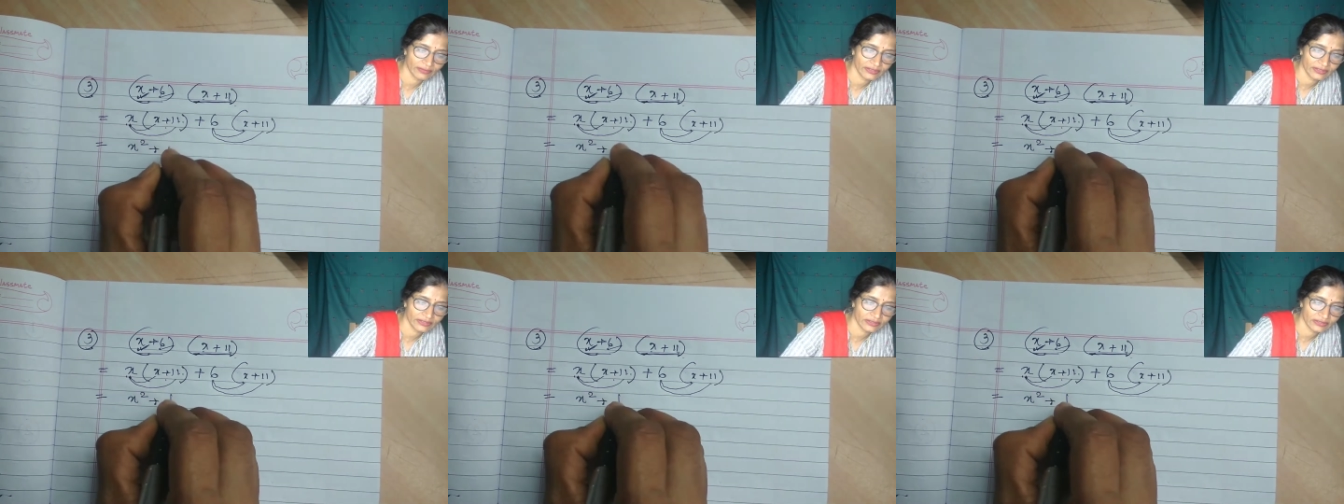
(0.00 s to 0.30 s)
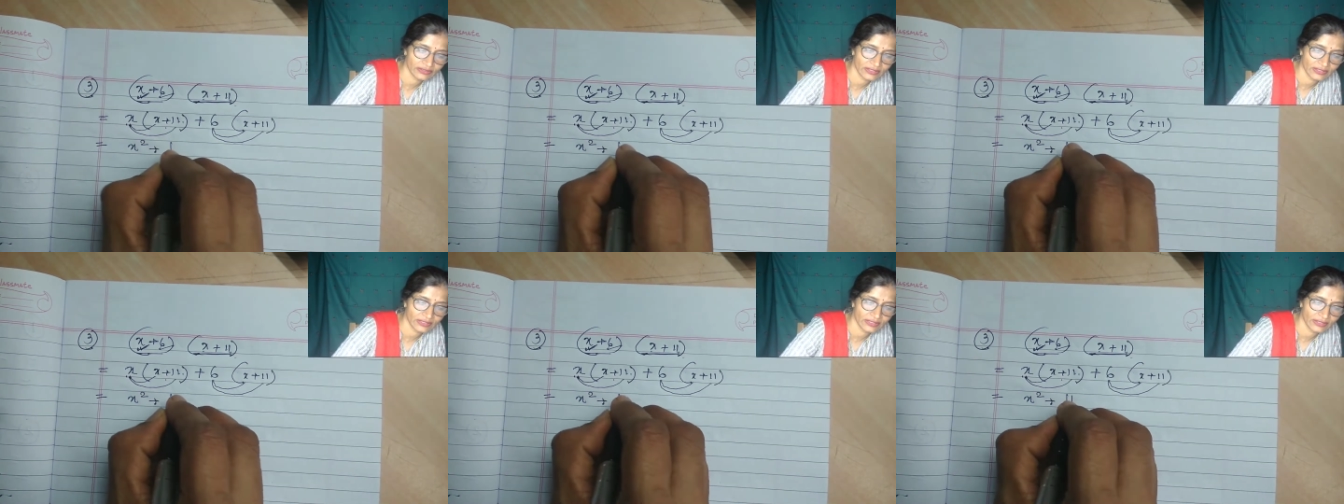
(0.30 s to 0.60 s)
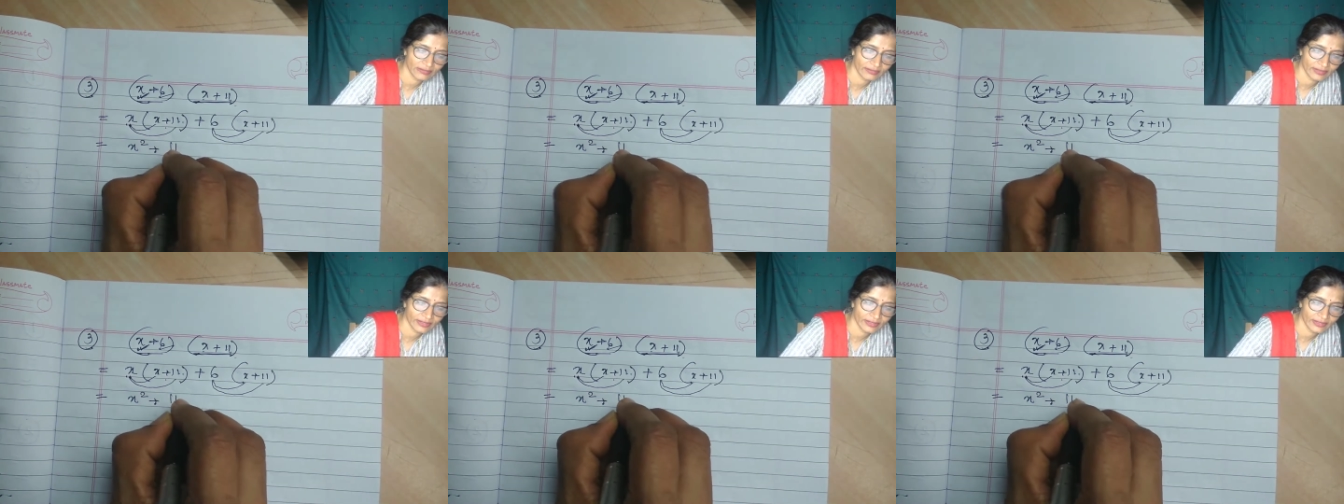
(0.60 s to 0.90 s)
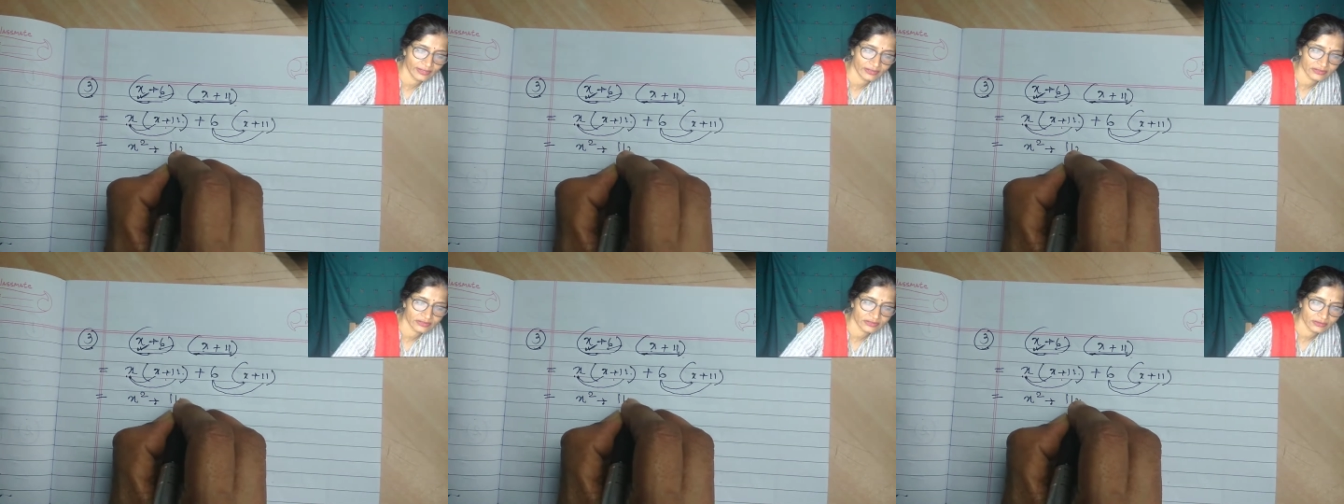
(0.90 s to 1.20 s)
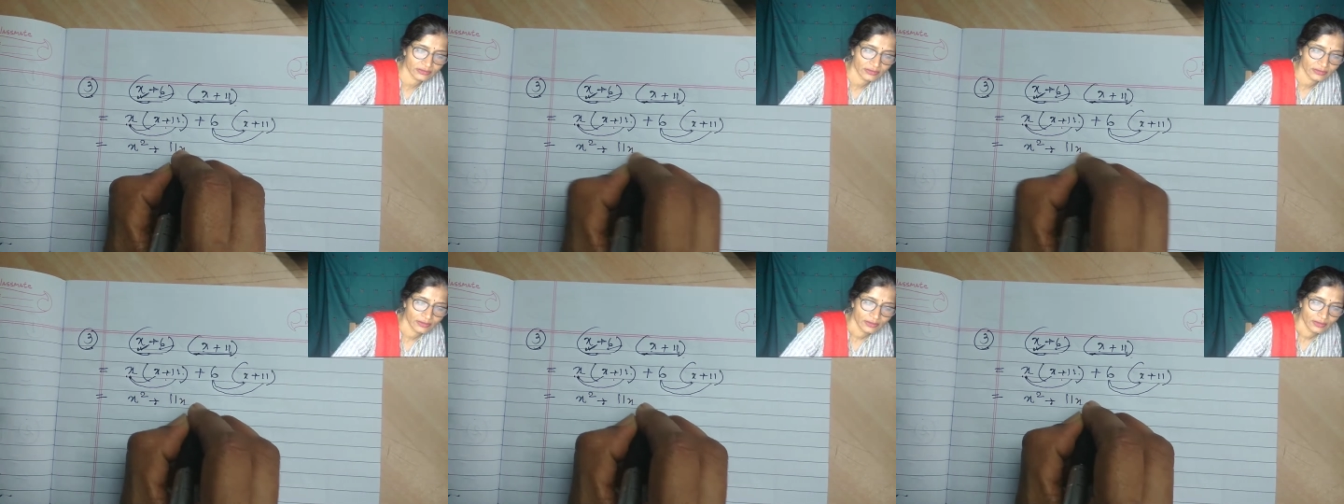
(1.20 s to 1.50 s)
is 11x
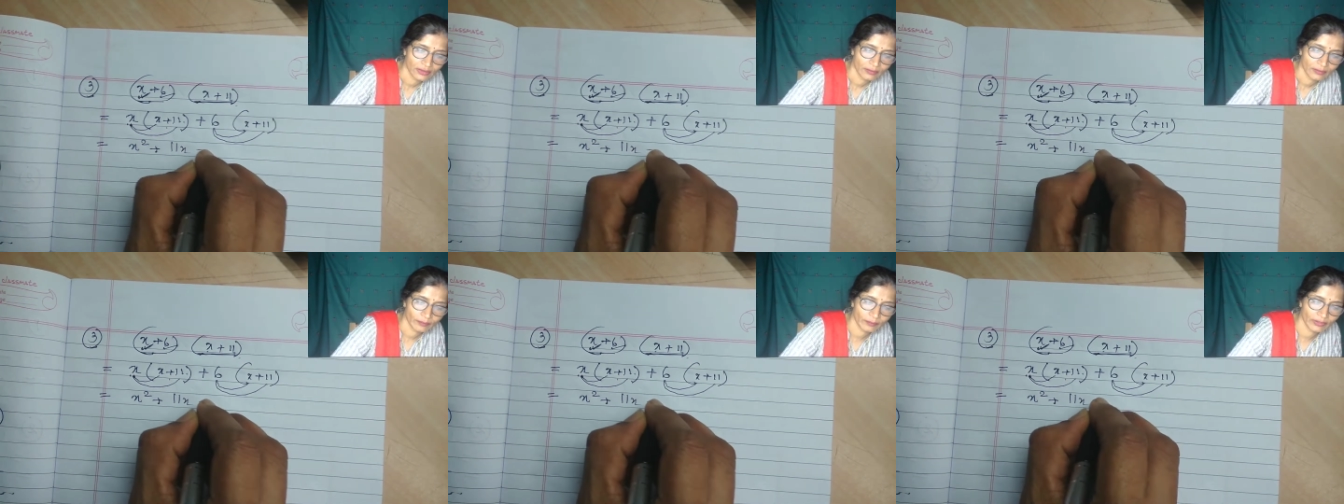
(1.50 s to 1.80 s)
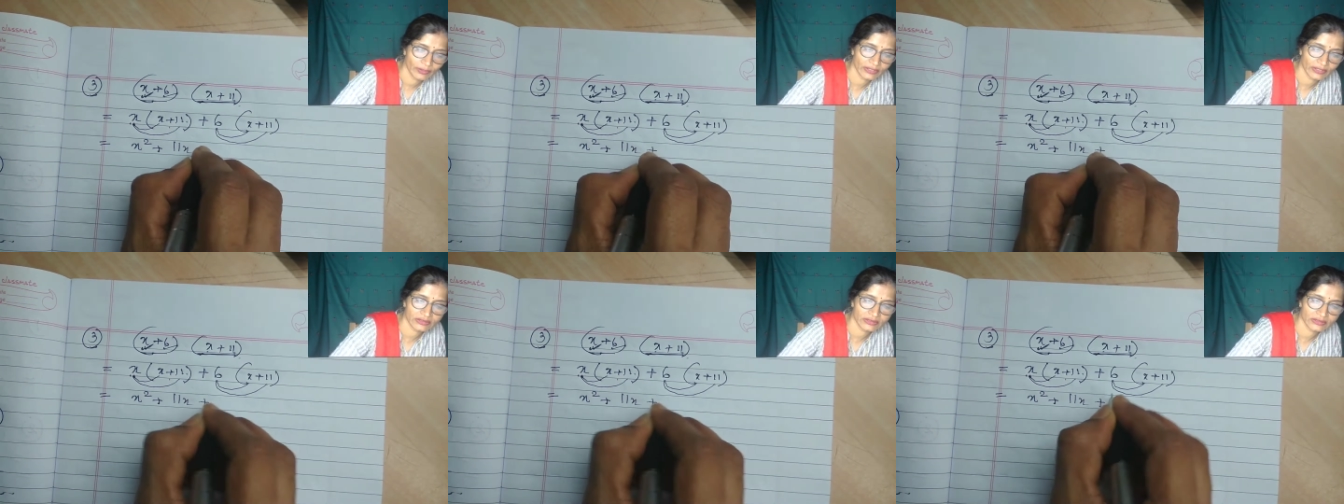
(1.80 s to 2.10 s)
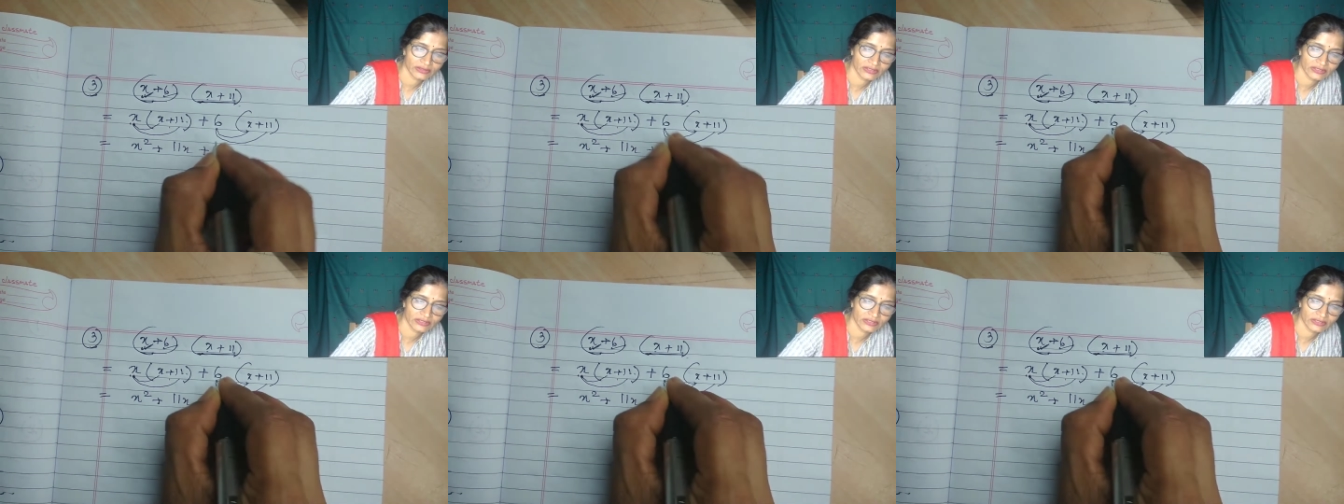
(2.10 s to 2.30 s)
plus this